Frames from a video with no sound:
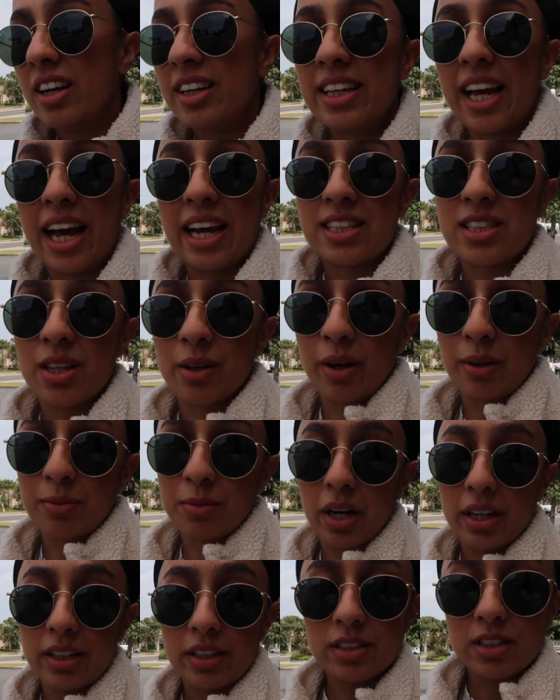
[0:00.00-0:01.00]
yeah so I'm
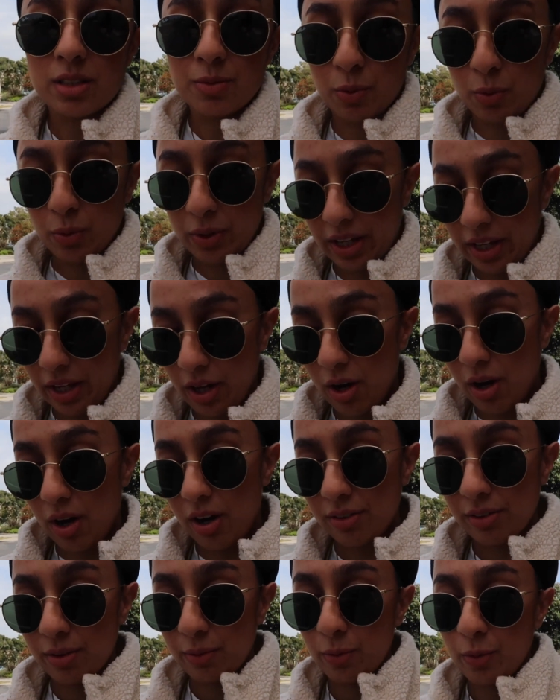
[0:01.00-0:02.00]
kind of just walking it
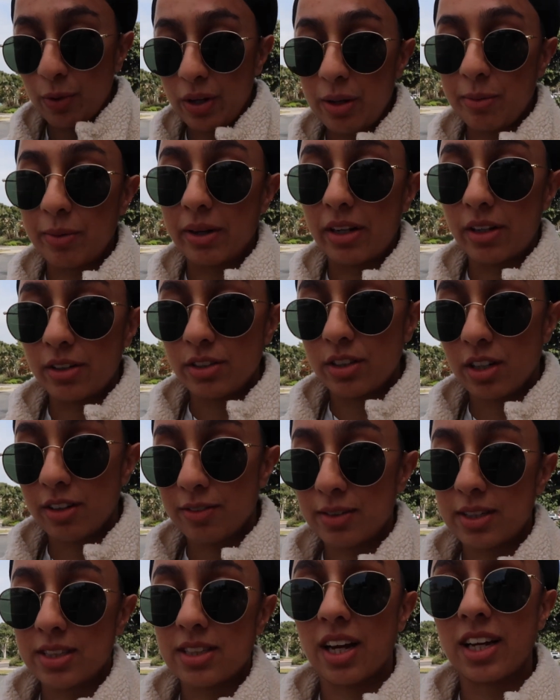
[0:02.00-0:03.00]
off I'm walking my lunch off
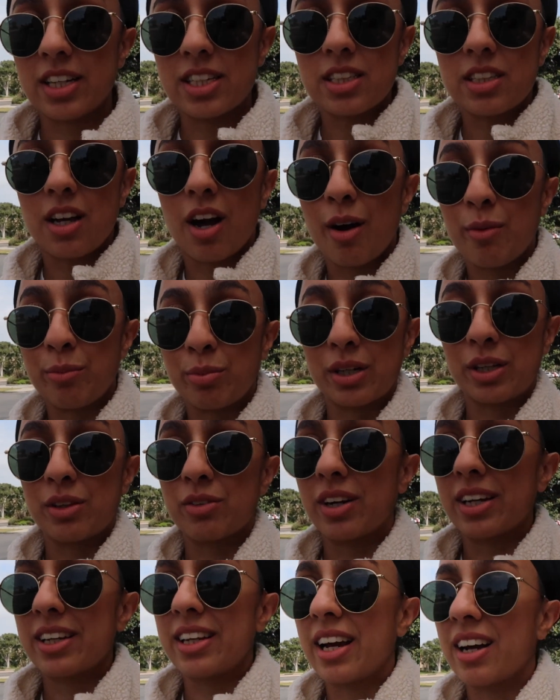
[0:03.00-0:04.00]
because I just can't breathe
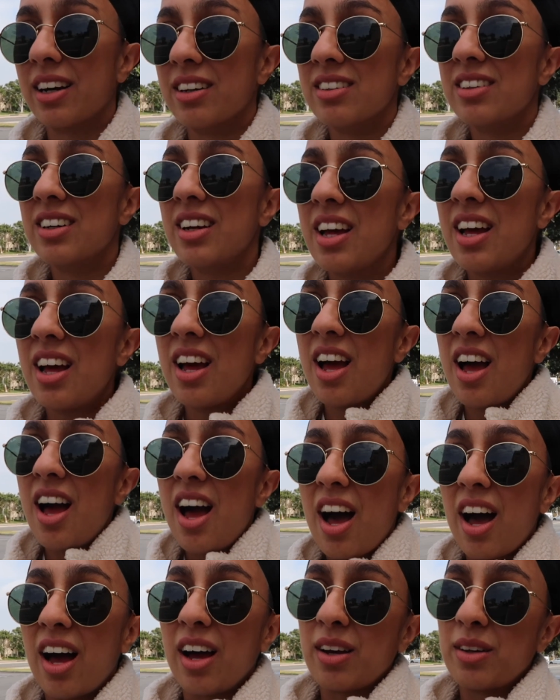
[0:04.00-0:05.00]
right now
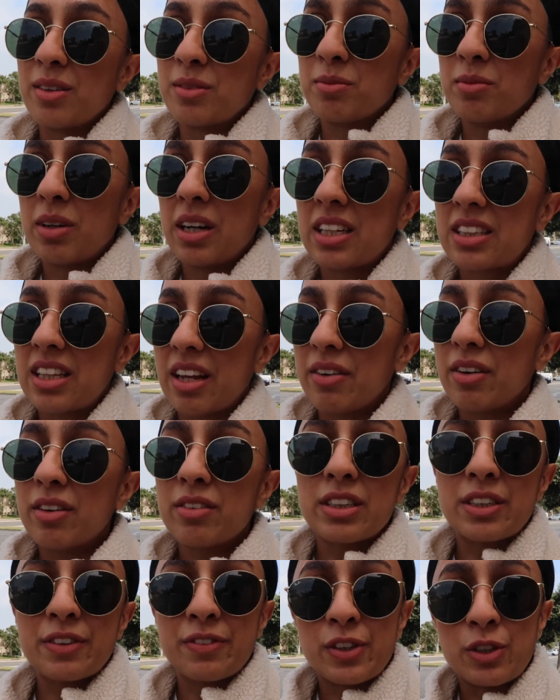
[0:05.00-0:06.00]
um, there are
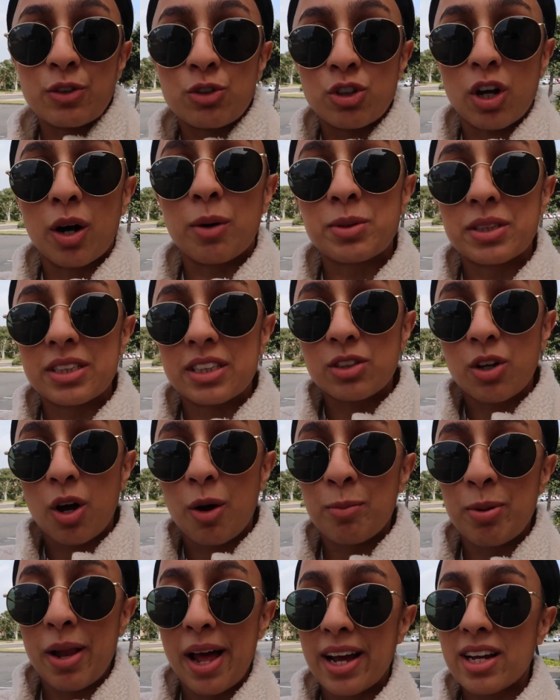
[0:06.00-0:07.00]
very few shops in this
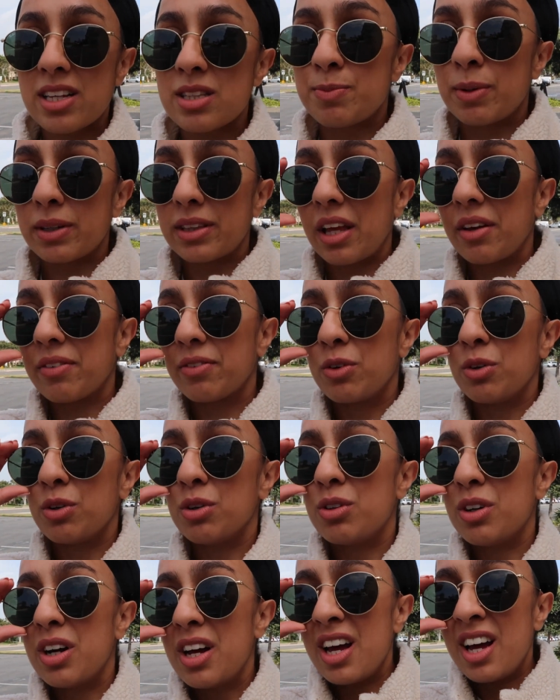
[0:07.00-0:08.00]
complex but they've
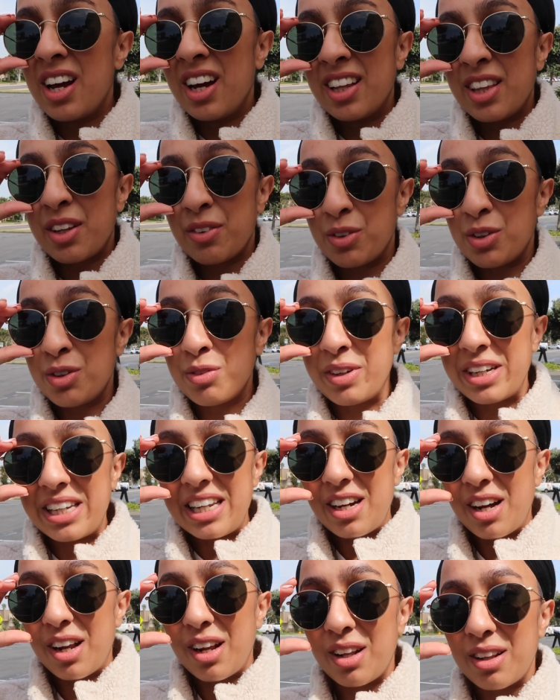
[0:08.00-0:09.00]
all they're all really
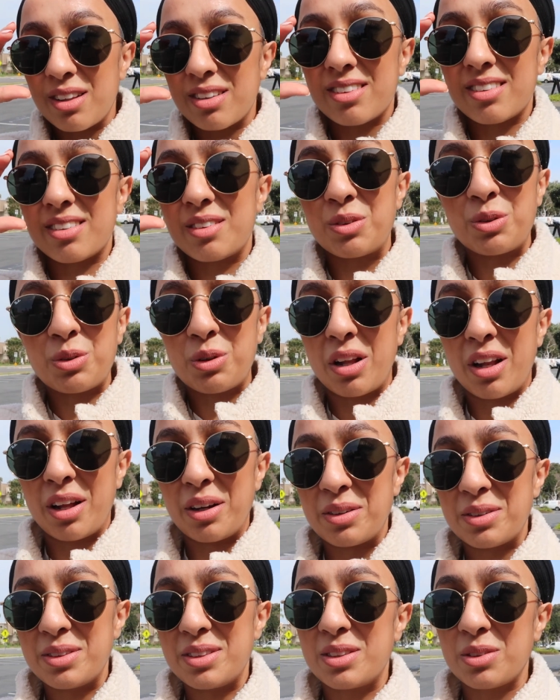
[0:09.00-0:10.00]
cl all
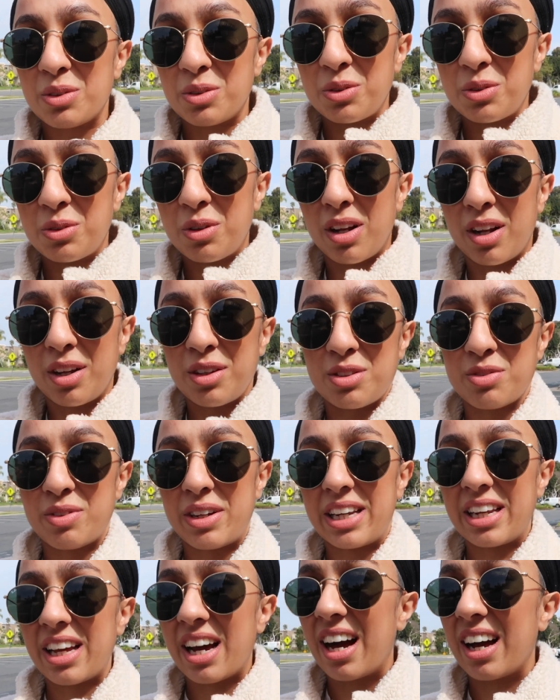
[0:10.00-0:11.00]
closed or closed
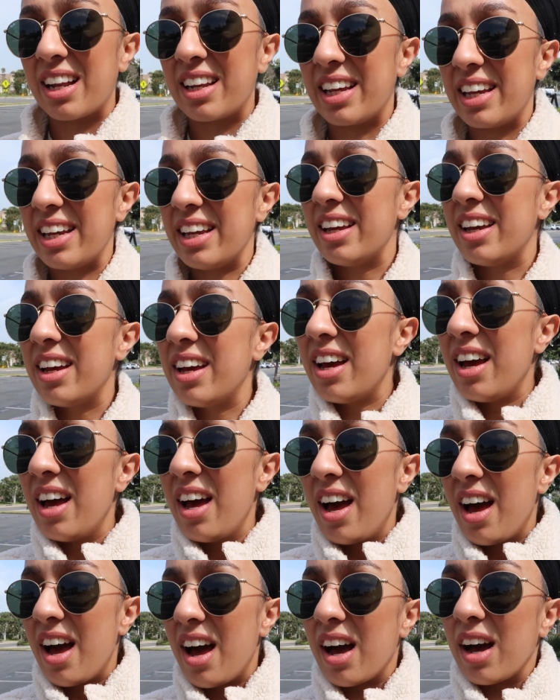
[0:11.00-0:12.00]
really early
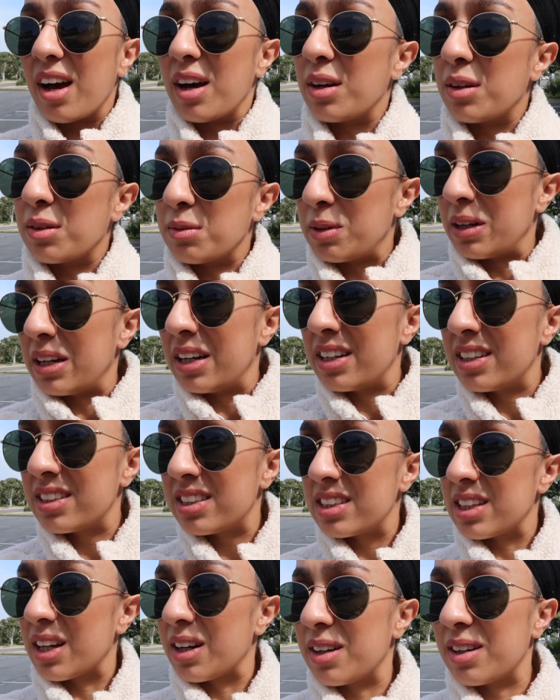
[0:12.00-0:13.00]
um,
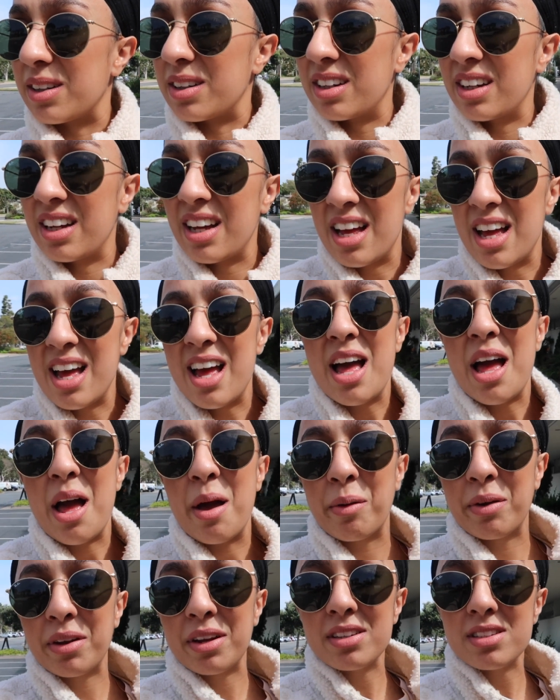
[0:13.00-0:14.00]
so
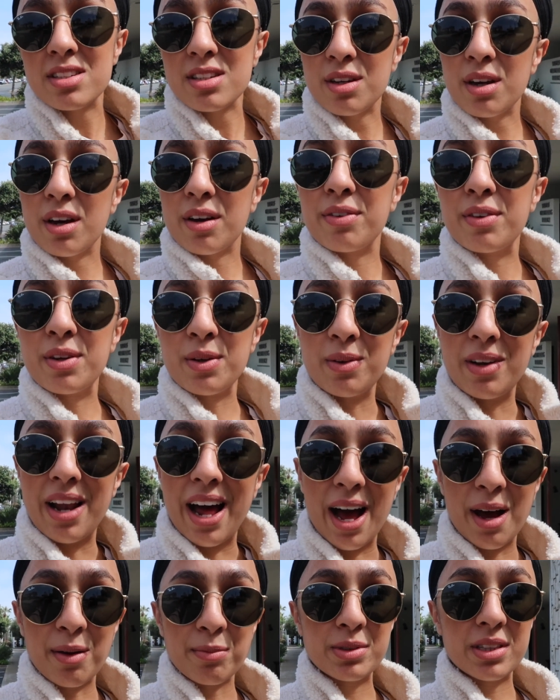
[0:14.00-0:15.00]
I'm gonna do a few
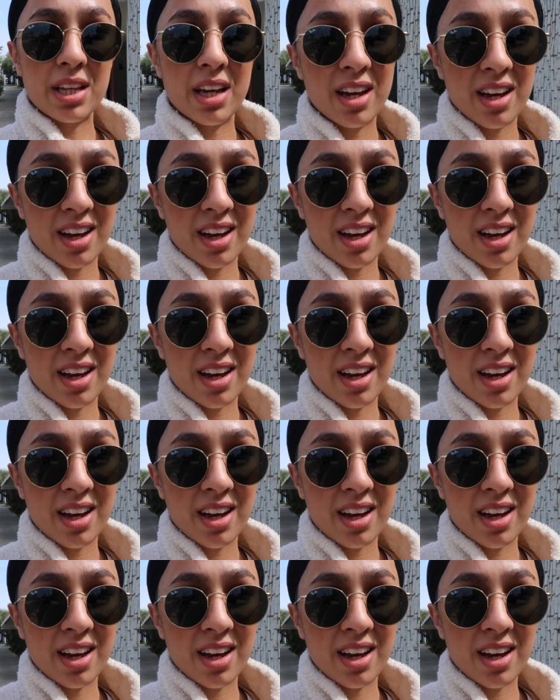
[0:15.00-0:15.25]
laps